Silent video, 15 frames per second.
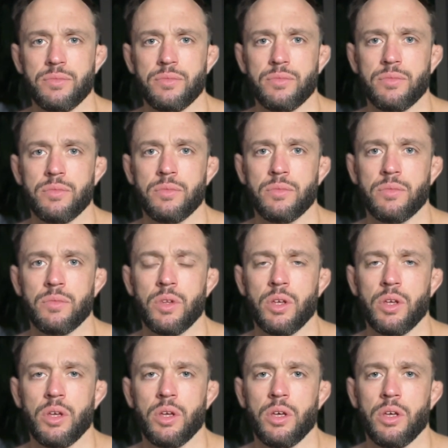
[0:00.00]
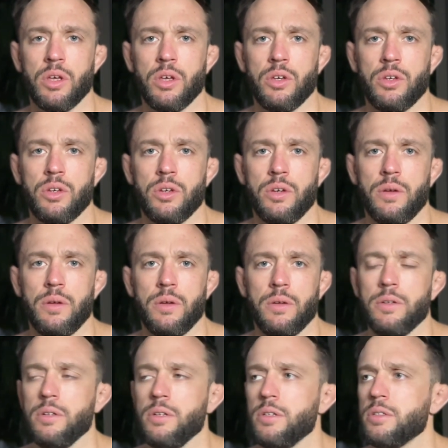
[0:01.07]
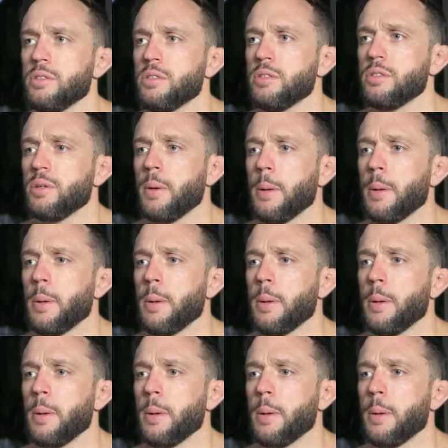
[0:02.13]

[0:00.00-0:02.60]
Nobody speaks.